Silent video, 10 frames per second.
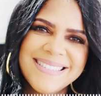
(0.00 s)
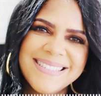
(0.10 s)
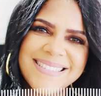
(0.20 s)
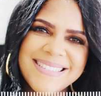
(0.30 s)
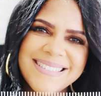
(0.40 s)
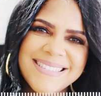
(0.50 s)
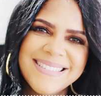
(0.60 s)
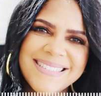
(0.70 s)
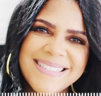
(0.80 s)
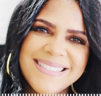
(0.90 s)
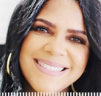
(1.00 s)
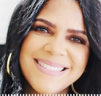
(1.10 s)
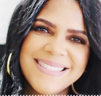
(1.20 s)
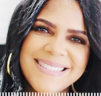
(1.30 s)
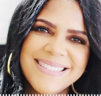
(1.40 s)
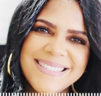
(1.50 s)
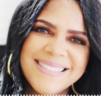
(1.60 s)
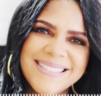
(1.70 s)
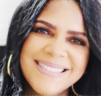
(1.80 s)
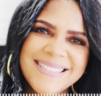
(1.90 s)
there's so many people that look at
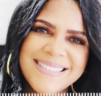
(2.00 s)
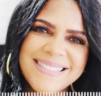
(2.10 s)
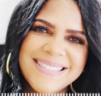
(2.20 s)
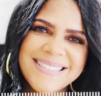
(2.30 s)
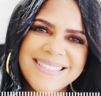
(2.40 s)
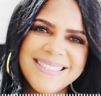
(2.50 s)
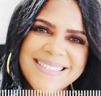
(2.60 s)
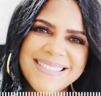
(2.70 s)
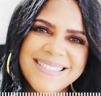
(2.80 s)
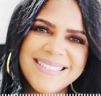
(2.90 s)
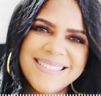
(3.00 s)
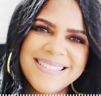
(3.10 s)
wealthy people and they go